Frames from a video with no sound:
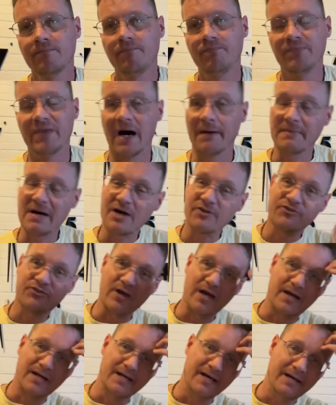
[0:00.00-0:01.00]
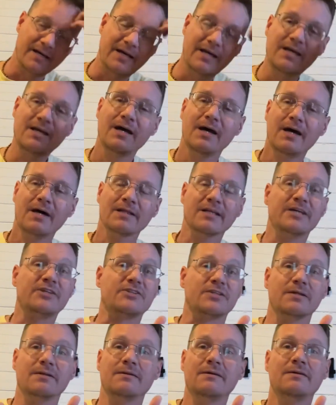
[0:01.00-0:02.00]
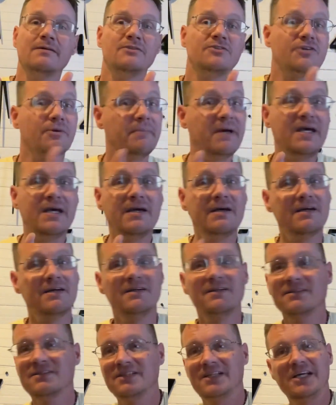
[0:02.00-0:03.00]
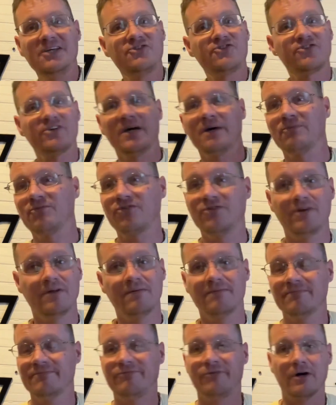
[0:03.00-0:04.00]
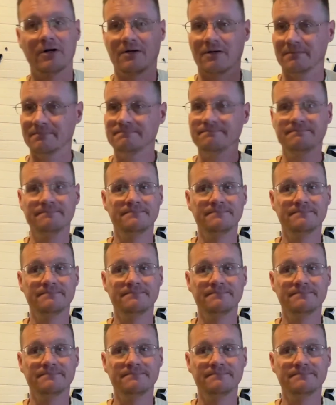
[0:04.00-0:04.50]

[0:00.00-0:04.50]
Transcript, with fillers: Now, I'm not saying that he... Listen, to me, these simps, fuck them.